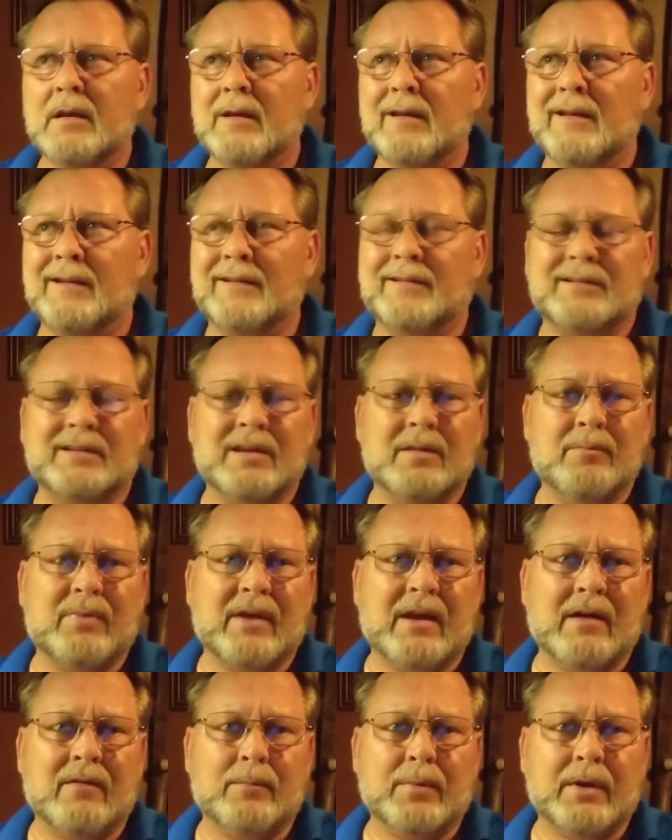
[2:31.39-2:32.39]
It's a
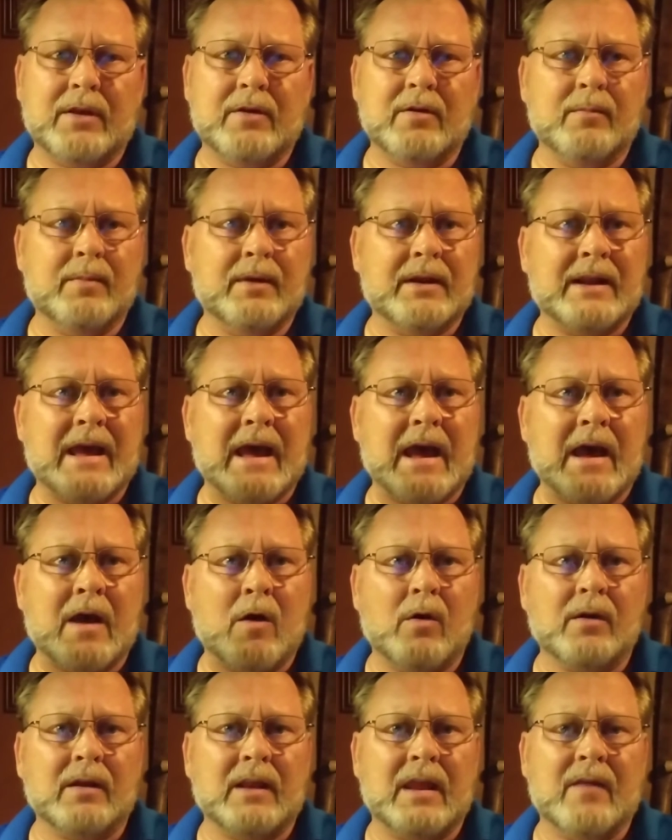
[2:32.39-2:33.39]
10-pound feeder, but I
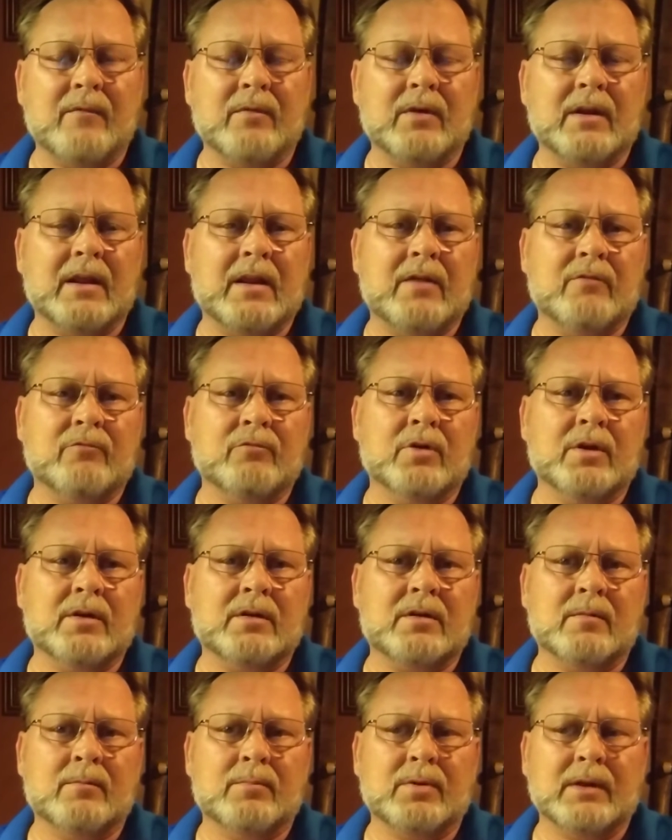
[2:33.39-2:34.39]
hardly ever let it run
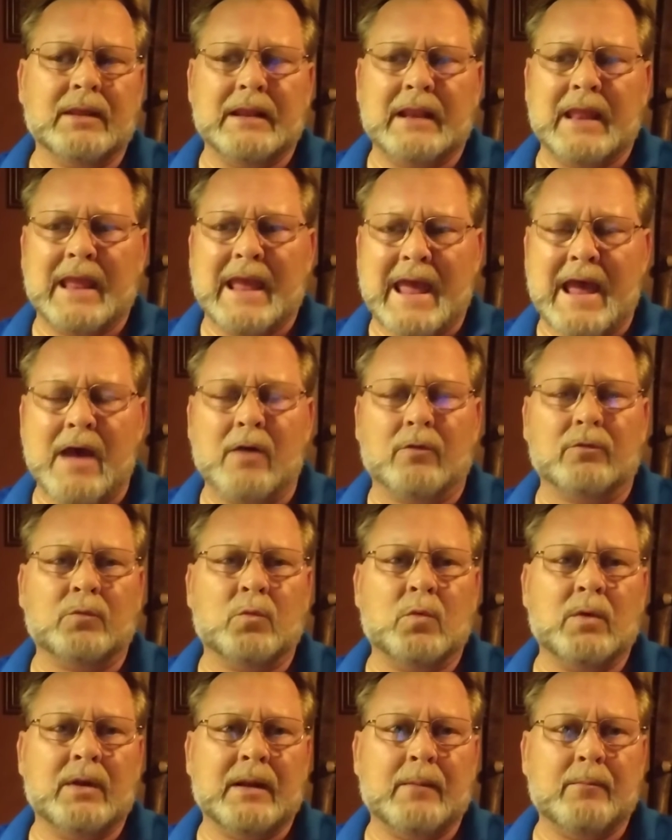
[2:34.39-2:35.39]
completely out
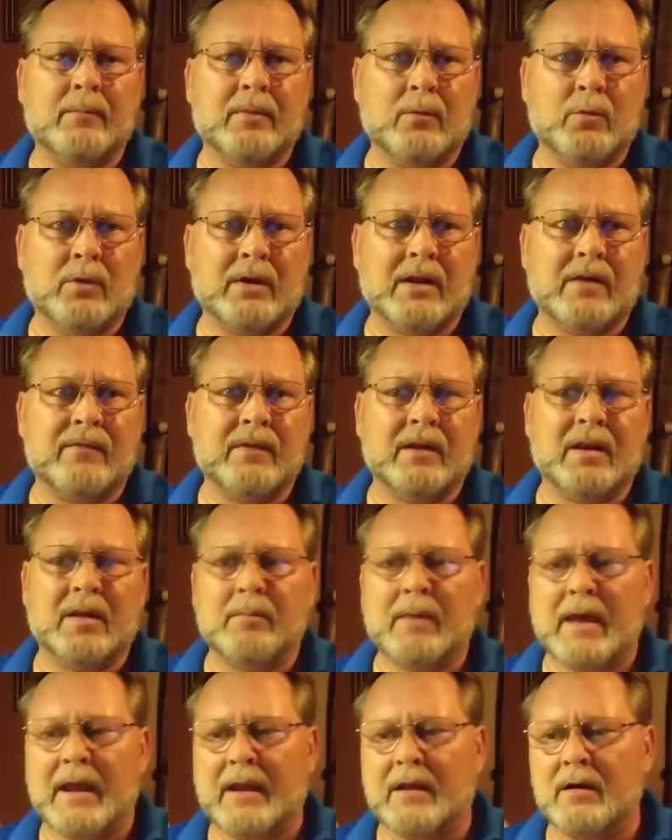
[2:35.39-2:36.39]
when I fill it
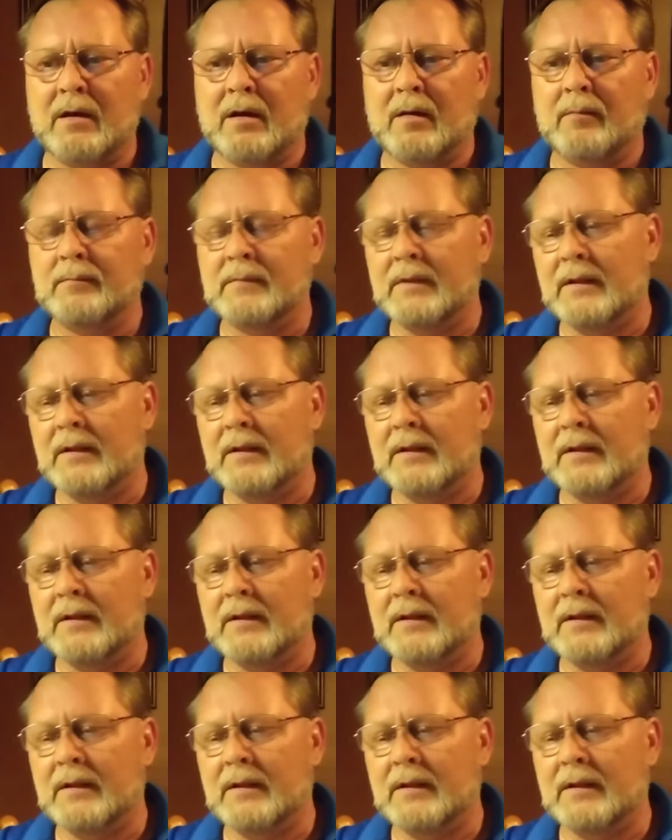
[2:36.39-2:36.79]
back up.